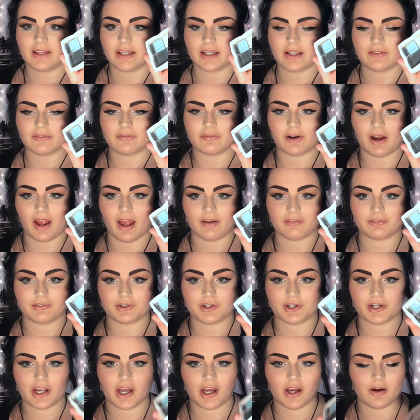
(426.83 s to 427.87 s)
like,
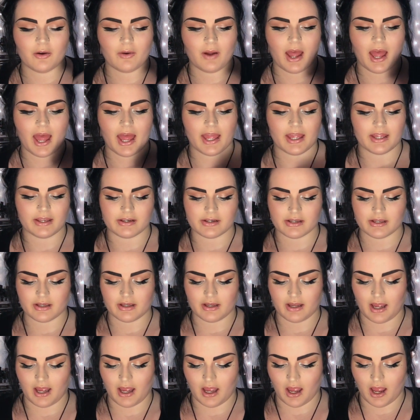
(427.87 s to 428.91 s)
forever ago, and
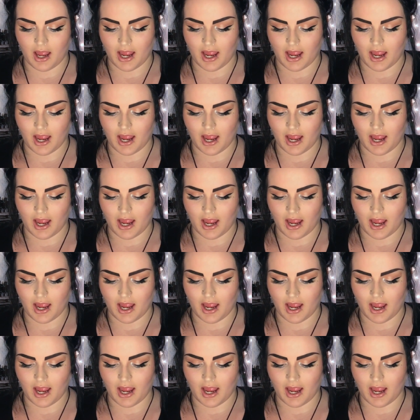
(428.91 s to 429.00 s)
I,